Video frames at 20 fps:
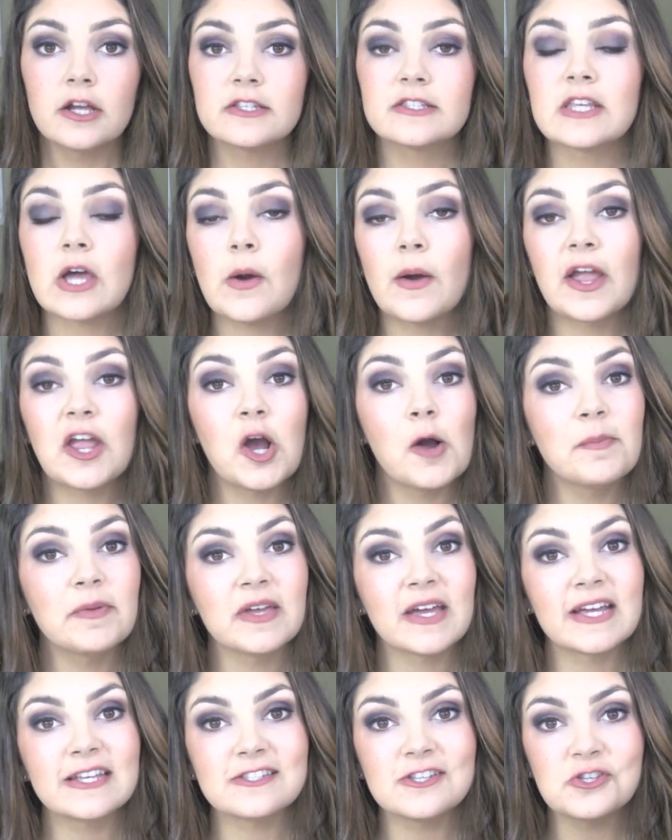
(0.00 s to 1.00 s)
So I hope
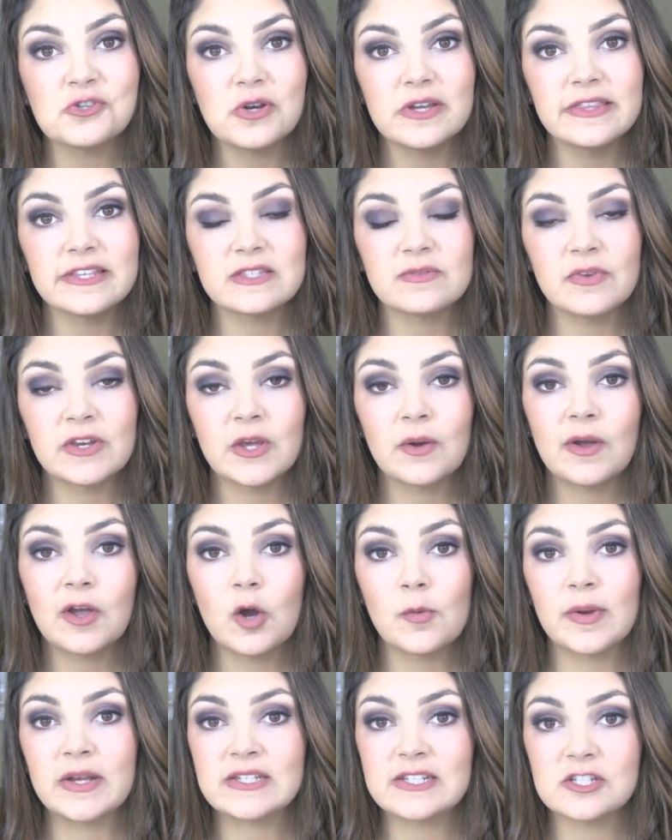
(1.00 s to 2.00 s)
you guys enjoyed this video. I
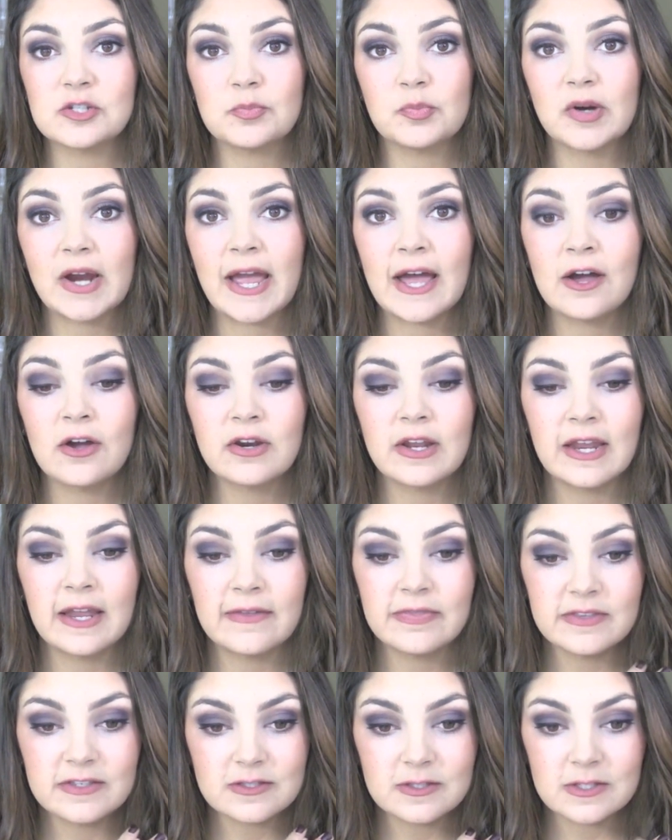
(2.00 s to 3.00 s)
hope I did you proud
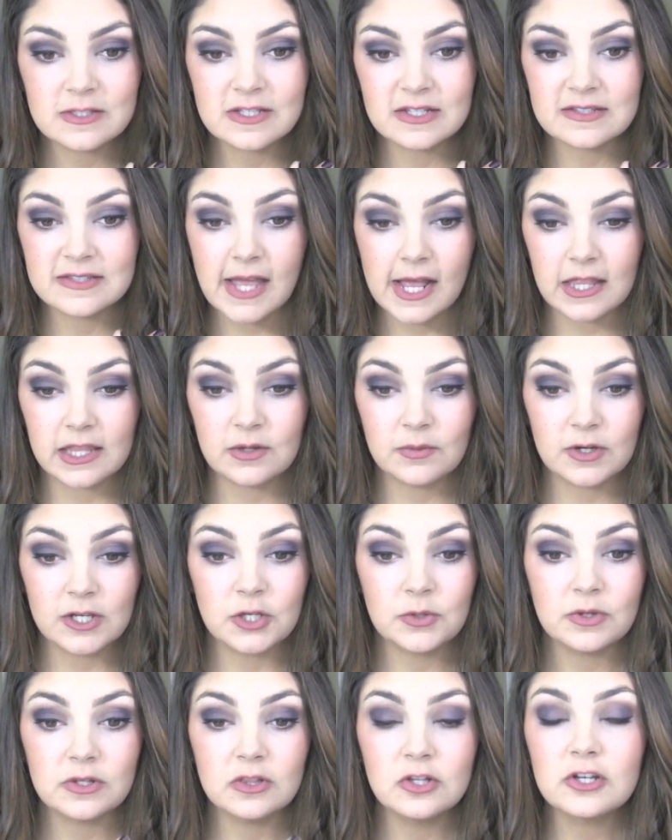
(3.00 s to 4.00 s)
and this is exactly
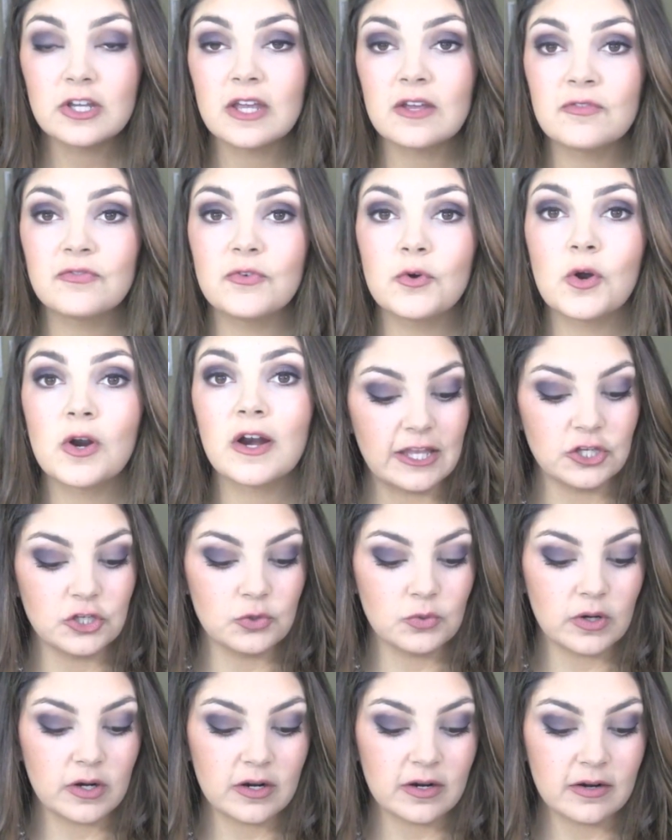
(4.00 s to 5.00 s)
what you were looking for and
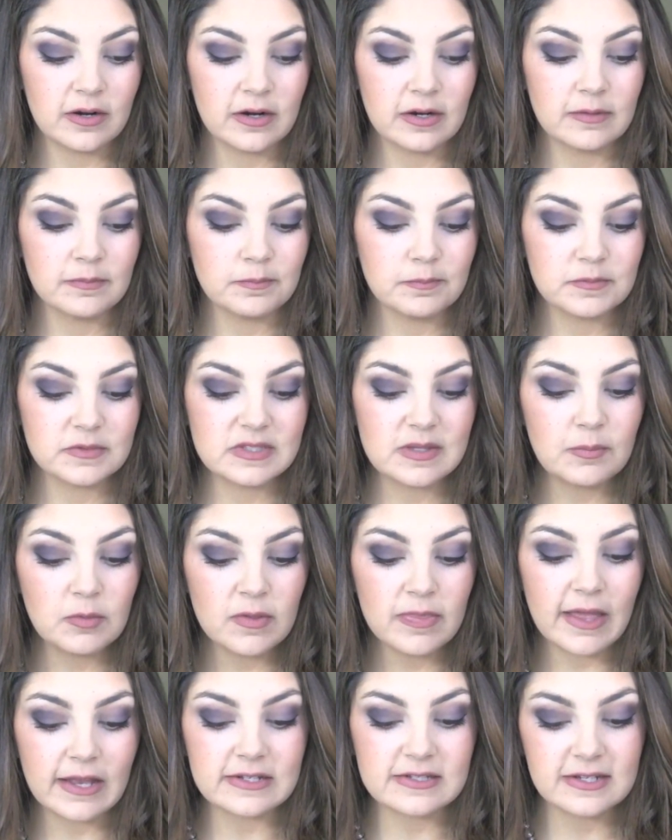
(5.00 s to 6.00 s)
you are
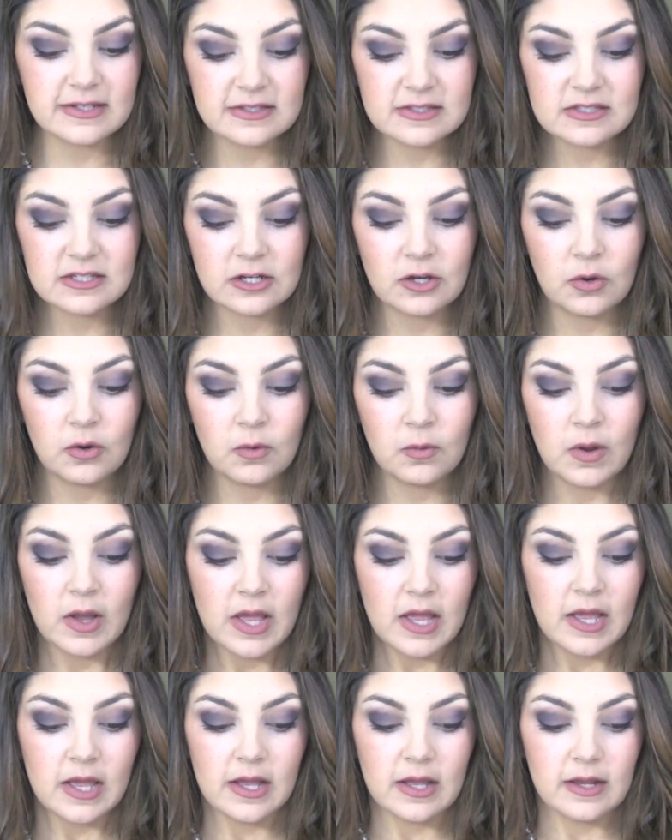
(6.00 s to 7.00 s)
someone that tends to go
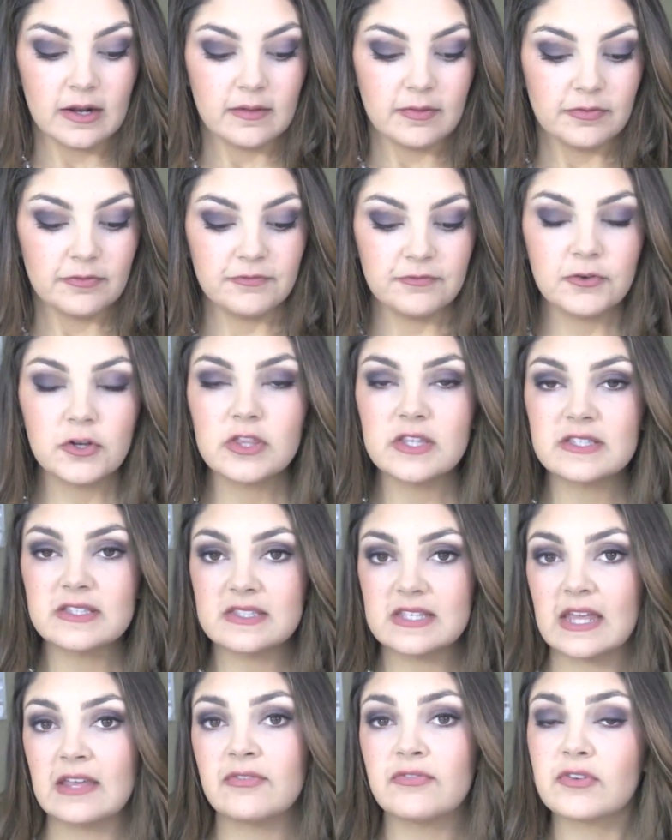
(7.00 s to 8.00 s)
for the
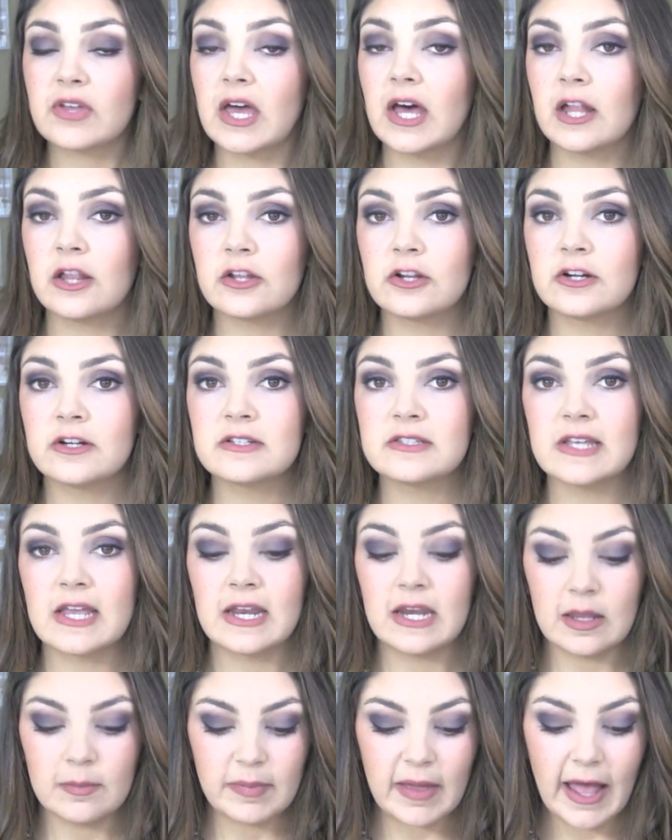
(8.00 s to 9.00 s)
safe colors
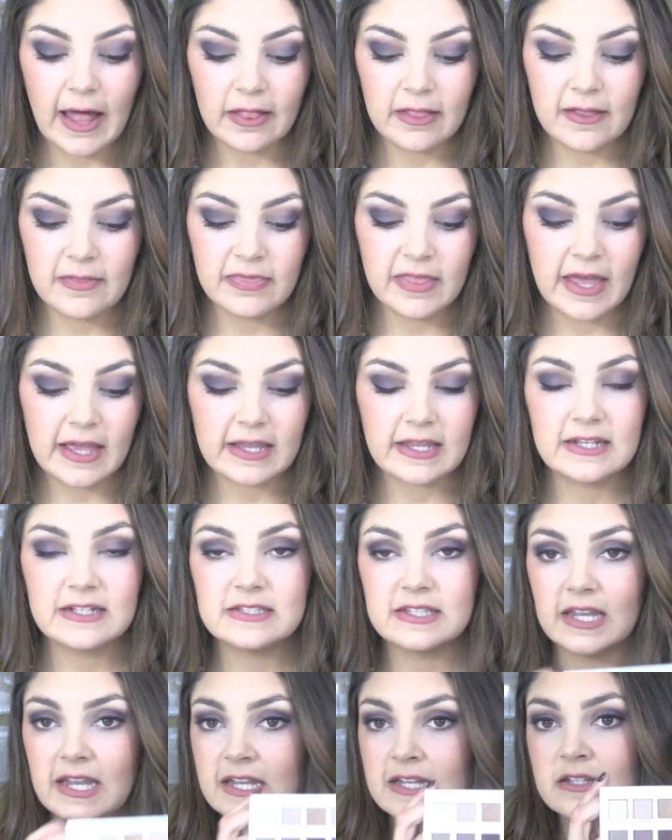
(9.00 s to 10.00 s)
in a palette that
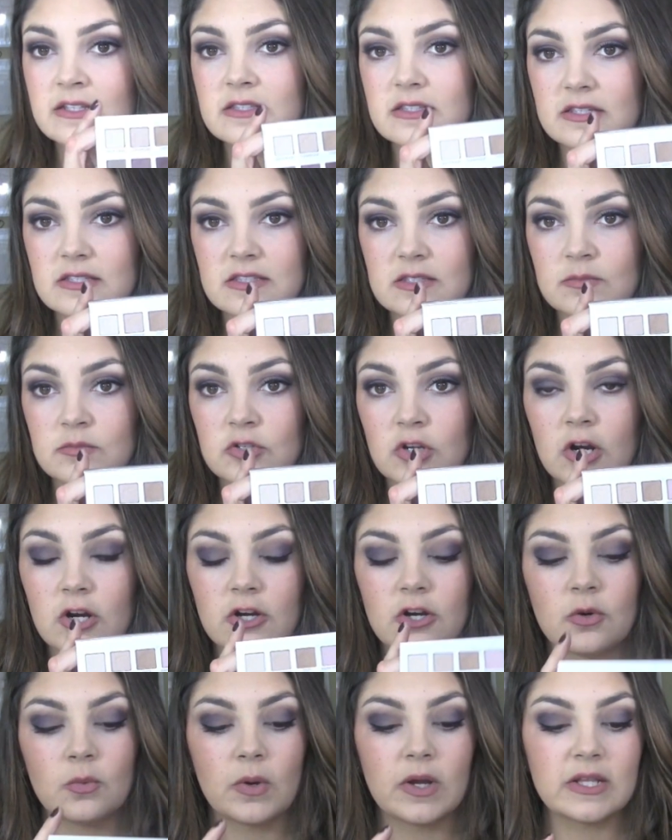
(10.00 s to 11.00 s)
contains some
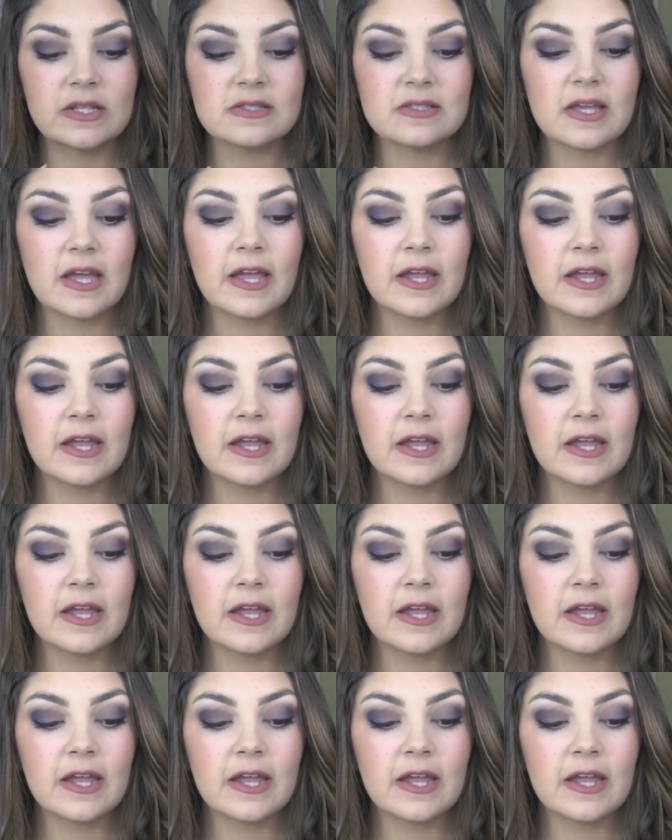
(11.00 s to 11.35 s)
darker ones.